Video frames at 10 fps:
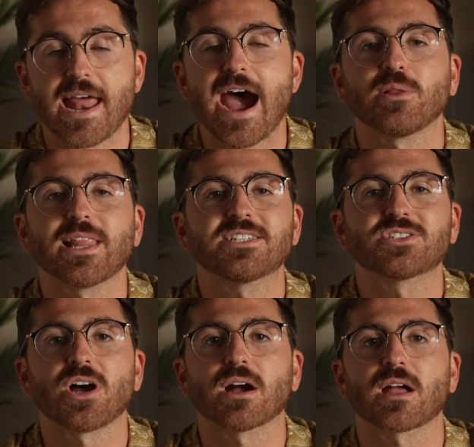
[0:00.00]
Now let's
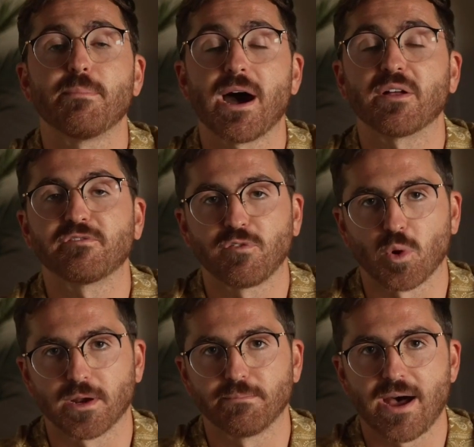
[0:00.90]
talk about
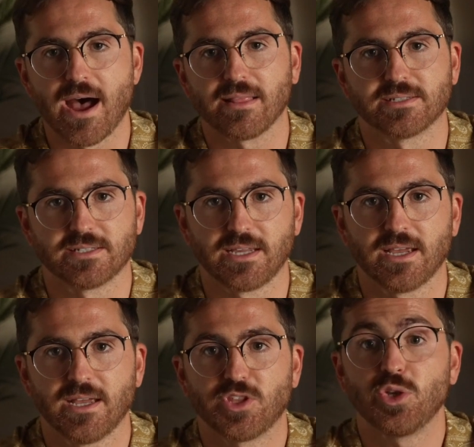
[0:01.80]
foreign policy.
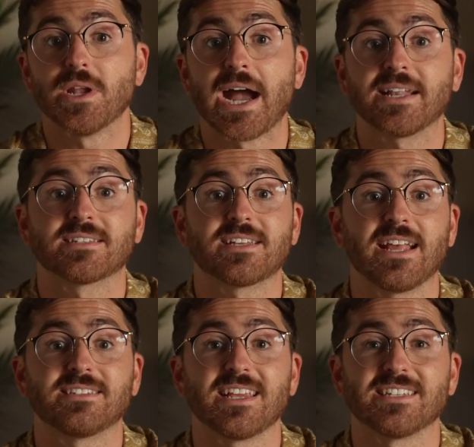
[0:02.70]
The United
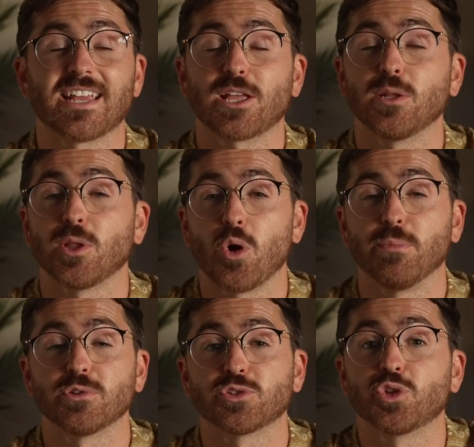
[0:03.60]
States is a
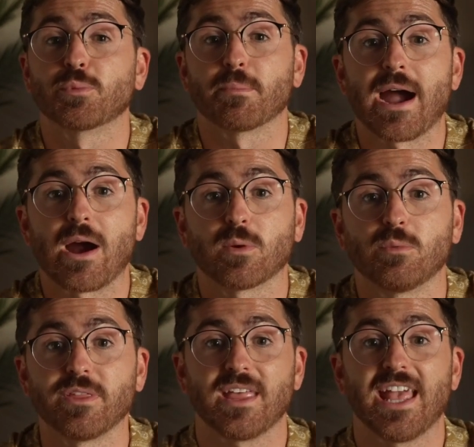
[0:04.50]
global superpower
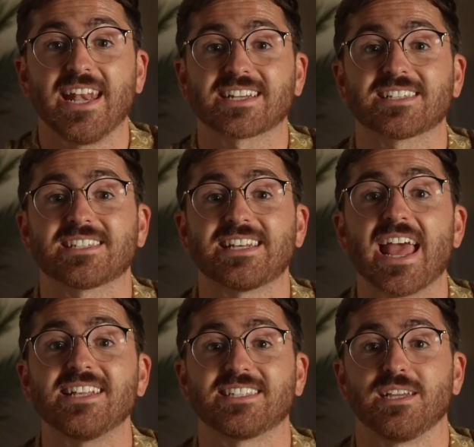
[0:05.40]
with an
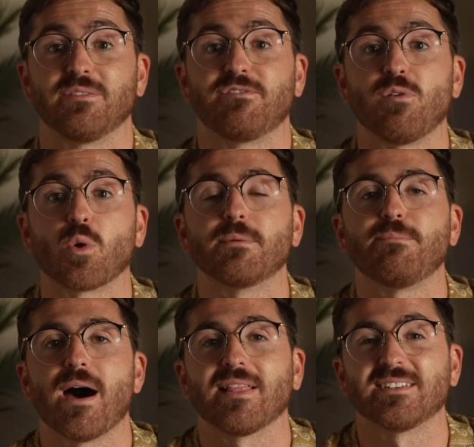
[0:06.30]
extensive foreign
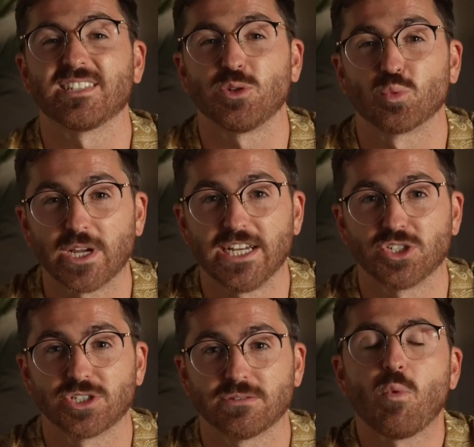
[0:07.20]
policy
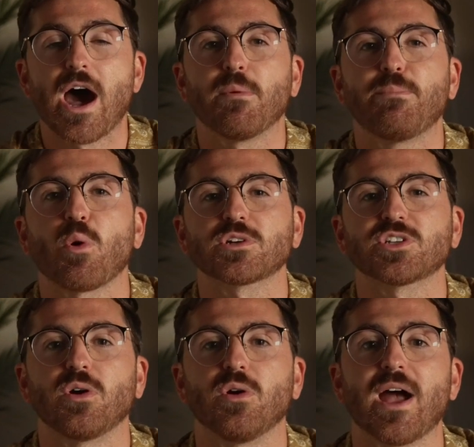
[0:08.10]
reach, while
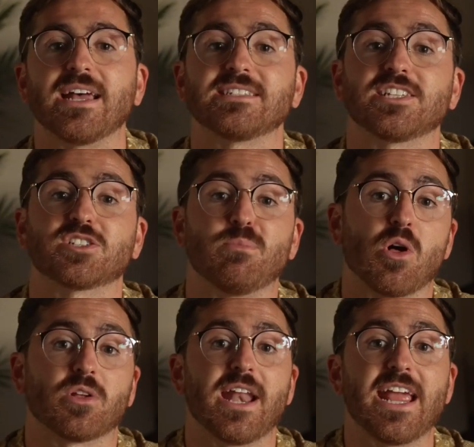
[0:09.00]
Portugal, as a
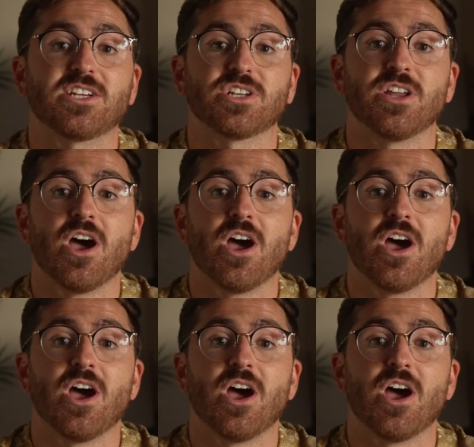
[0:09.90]
smaller nation,